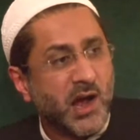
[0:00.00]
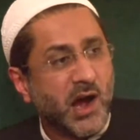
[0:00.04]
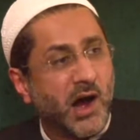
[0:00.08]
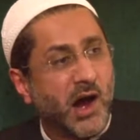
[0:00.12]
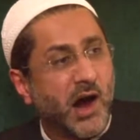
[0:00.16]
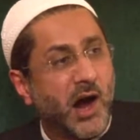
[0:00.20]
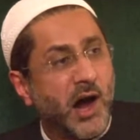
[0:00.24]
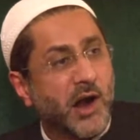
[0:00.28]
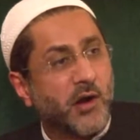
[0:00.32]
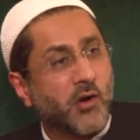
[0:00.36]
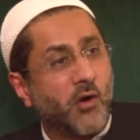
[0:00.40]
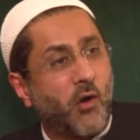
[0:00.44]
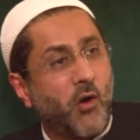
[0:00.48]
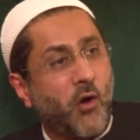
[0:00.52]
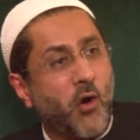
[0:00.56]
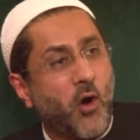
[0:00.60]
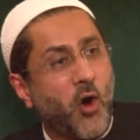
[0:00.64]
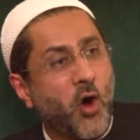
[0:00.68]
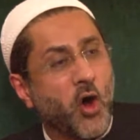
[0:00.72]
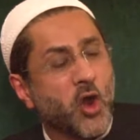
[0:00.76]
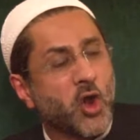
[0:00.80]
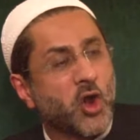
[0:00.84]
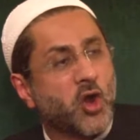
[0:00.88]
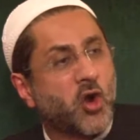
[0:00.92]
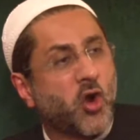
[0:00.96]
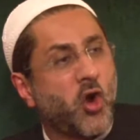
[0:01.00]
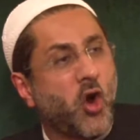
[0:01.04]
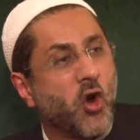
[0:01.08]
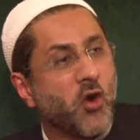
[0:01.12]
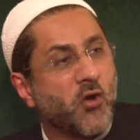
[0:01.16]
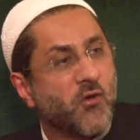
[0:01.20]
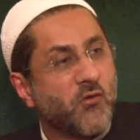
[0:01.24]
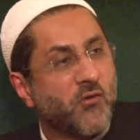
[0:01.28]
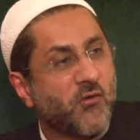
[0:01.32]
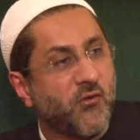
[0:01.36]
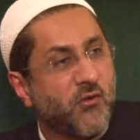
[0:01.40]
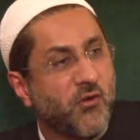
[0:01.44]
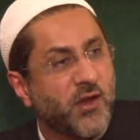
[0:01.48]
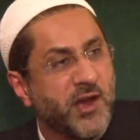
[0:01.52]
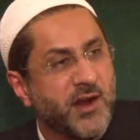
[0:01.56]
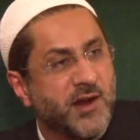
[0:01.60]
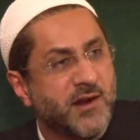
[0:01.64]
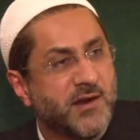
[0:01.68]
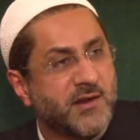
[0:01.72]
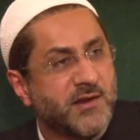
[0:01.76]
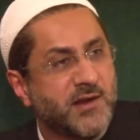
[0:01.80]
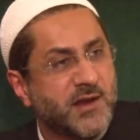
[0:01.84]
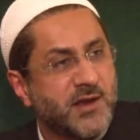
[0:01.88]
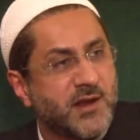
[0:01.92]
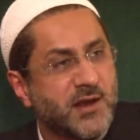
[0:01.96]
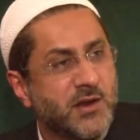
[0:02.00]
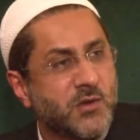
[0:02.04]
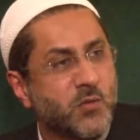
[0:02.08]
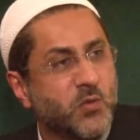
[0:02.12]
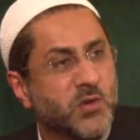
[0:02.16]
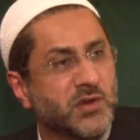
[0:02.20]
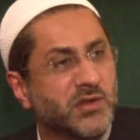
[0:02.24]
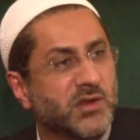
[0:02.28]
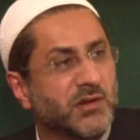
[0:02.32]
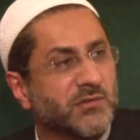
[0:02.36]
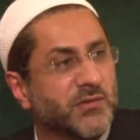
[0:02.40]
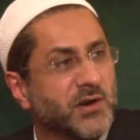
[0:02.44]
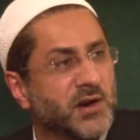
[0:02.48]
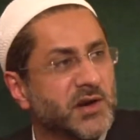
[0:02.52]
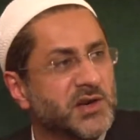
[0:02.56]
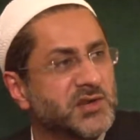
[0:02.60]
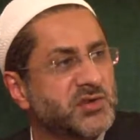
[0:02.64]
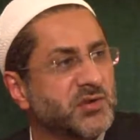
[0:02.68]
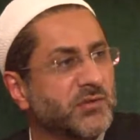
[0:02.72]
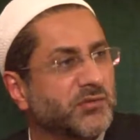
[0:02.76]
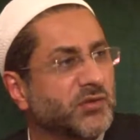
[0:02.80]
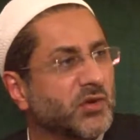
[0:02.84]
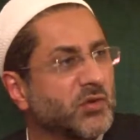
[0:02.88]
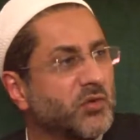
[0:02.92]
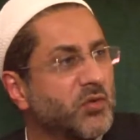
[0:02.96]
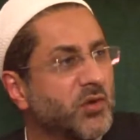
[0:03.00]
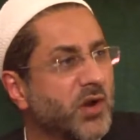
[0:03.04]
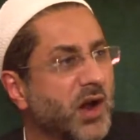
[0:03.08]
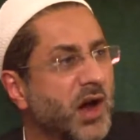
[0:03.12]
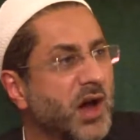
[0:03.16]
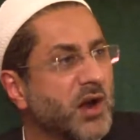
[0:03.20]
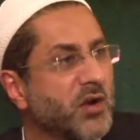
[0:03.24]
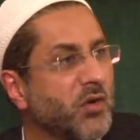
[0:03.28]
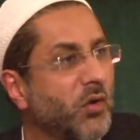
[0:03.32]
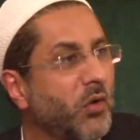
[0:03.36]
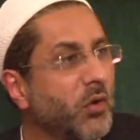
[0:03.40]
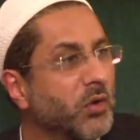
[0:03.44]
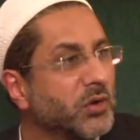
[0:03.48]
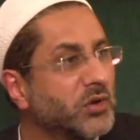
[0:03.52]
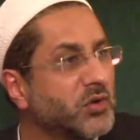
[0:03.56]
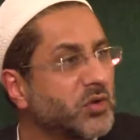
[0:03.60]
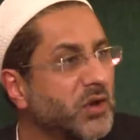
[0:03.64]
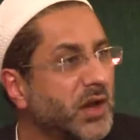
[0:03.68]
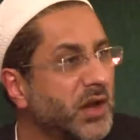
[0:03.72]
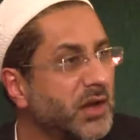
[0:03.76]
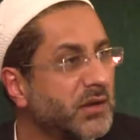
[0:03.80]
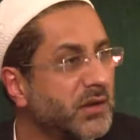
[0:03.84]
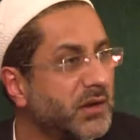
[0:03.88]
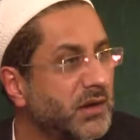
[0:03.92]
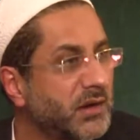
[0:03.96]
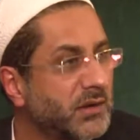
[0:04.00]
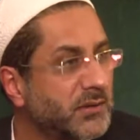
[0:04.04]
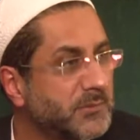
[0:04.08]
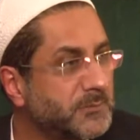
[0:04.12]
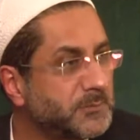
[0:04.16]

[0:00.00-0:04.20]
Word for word: are all conflicting with the verse of the Quran altogether.